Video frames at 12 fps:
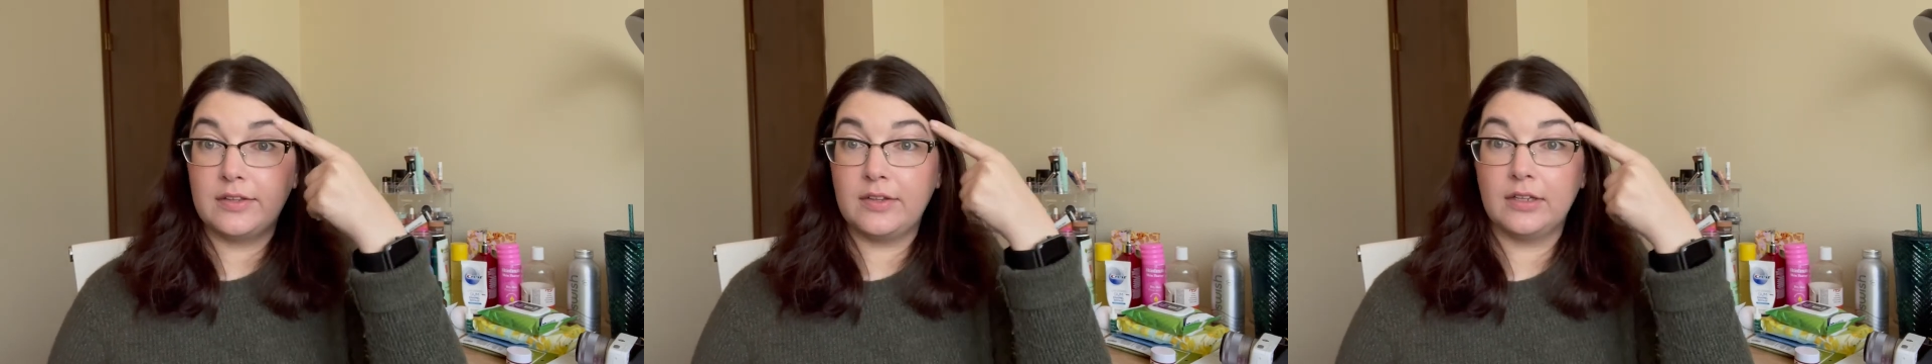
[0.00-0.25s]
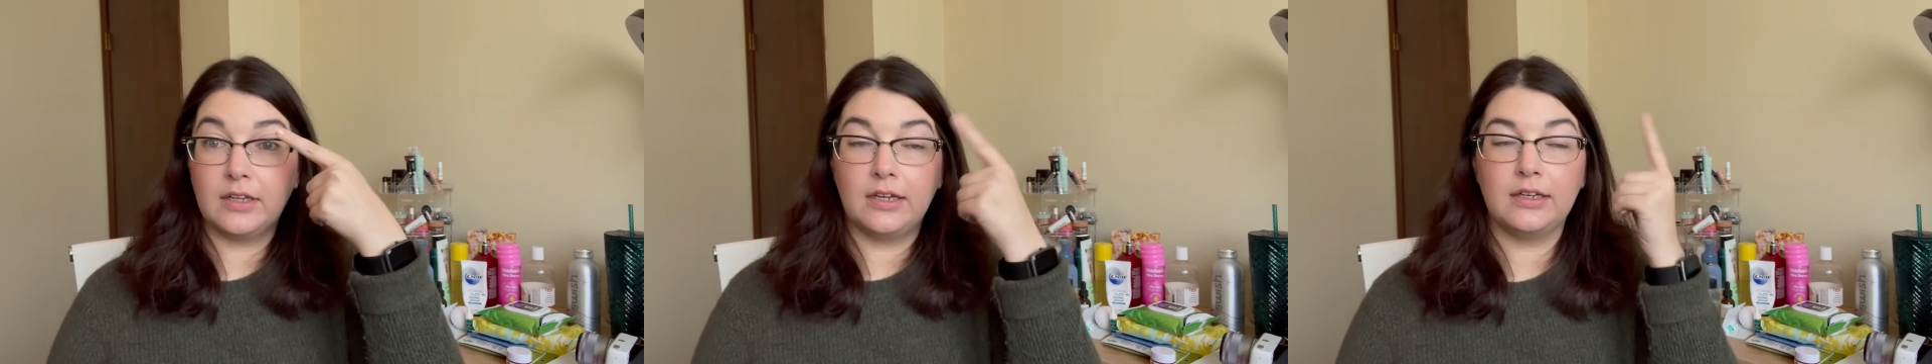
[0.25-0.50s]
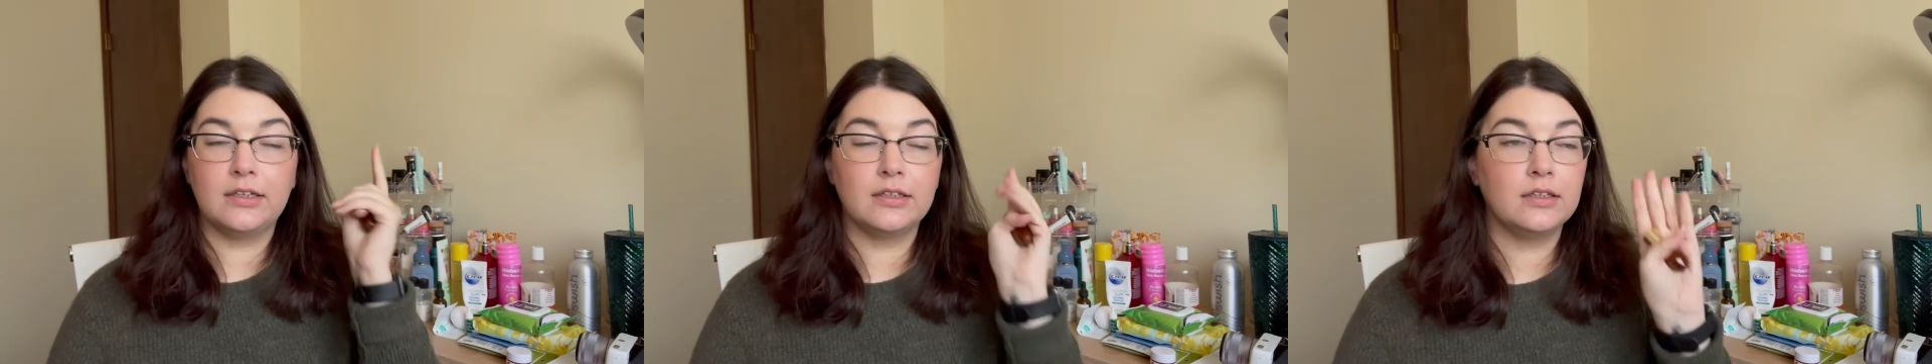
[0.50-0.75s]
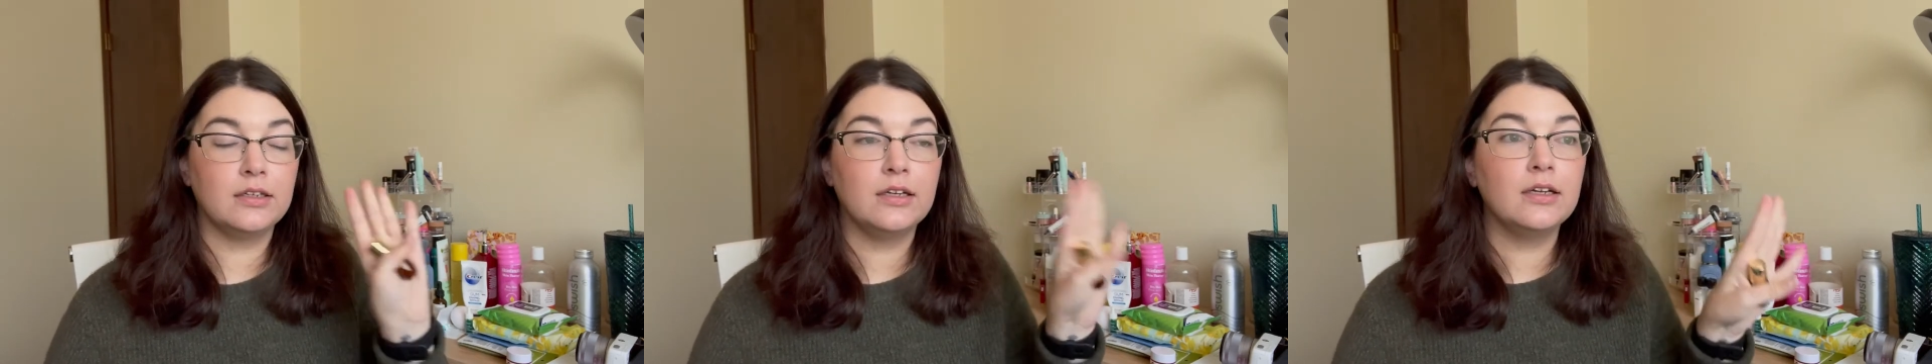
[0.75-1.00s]
and then like
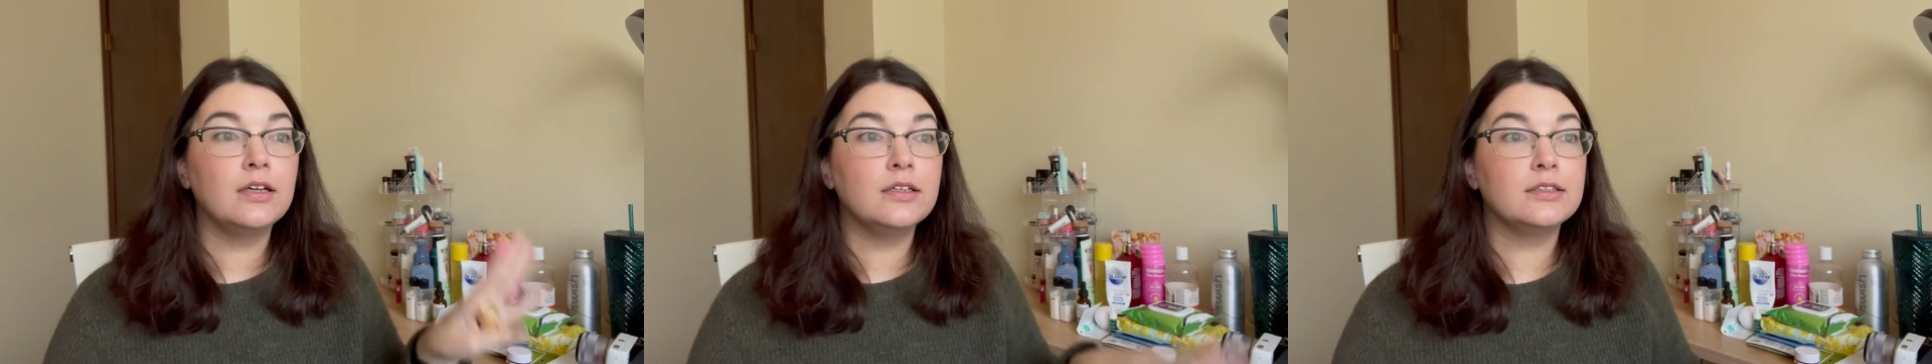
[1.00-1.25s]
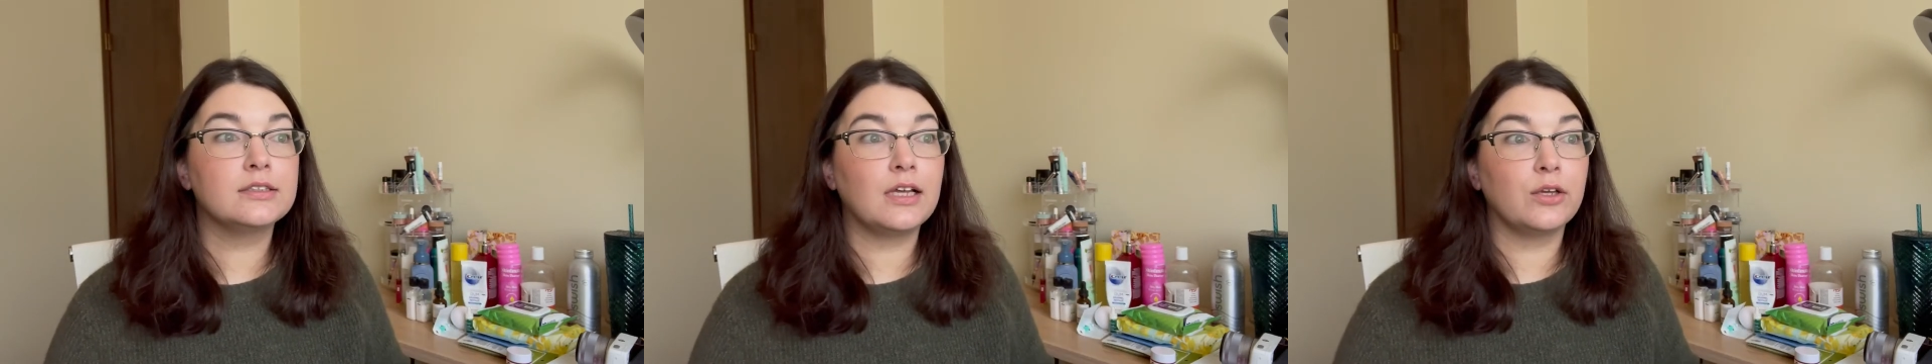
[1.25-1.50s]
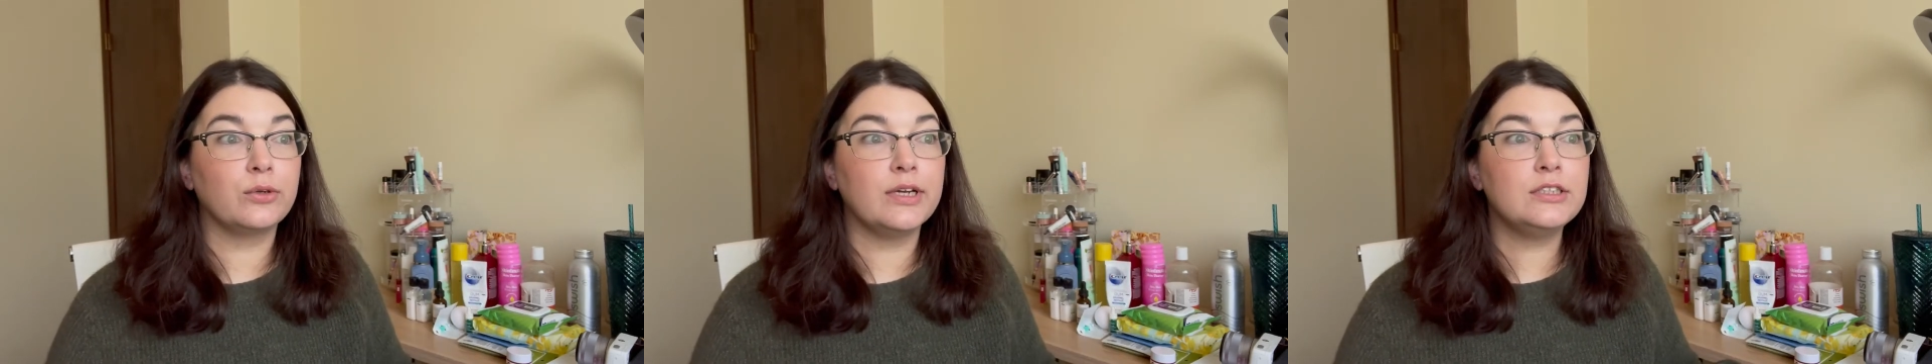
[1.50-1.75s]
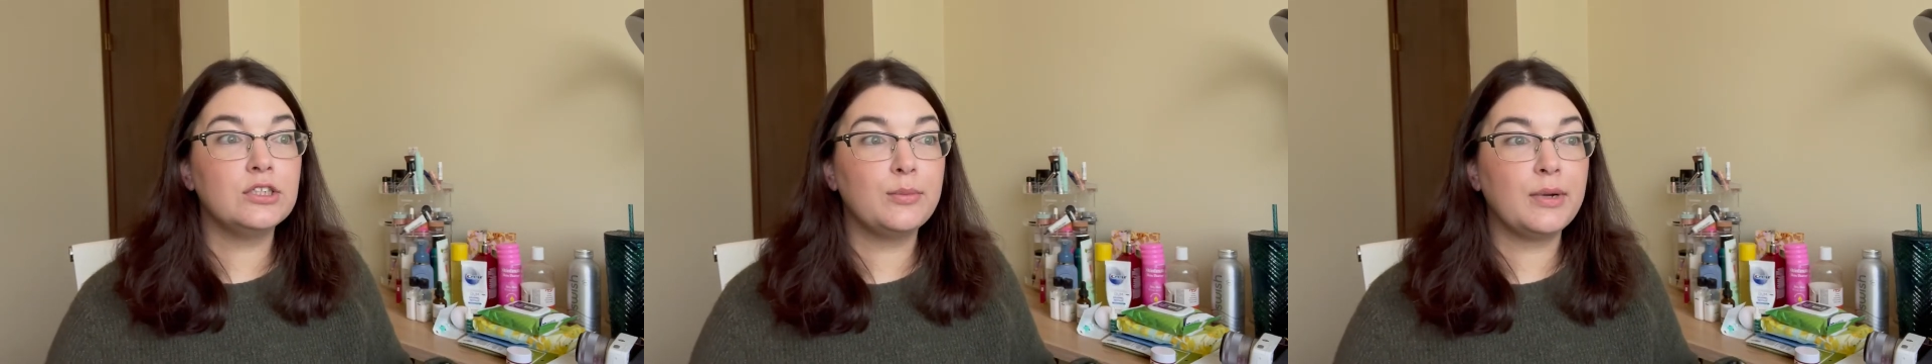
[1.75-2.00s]

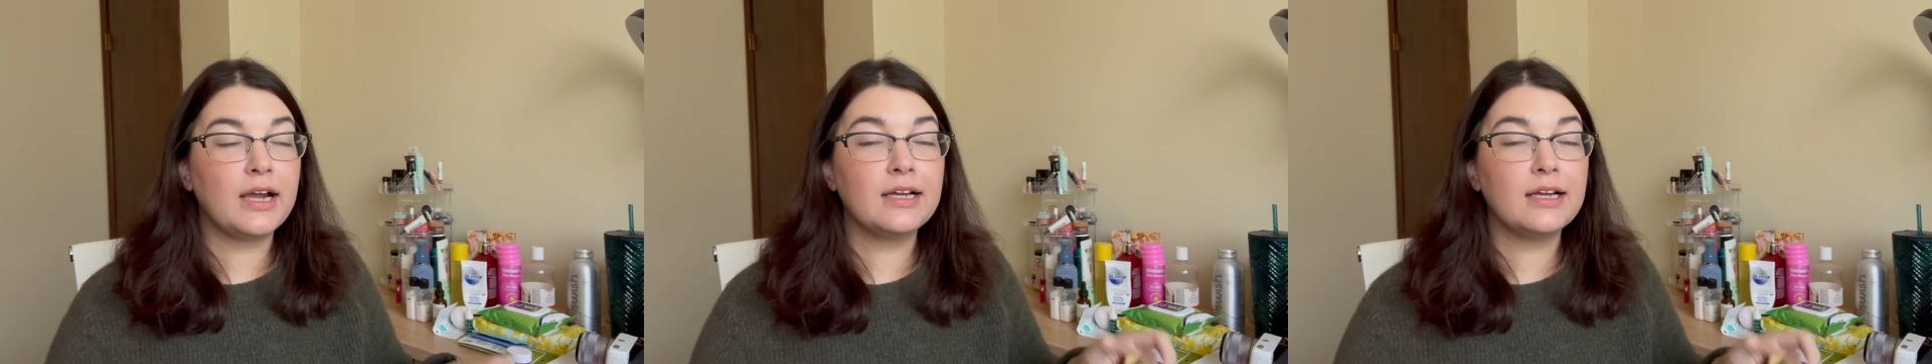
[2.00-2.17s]
discoloration on my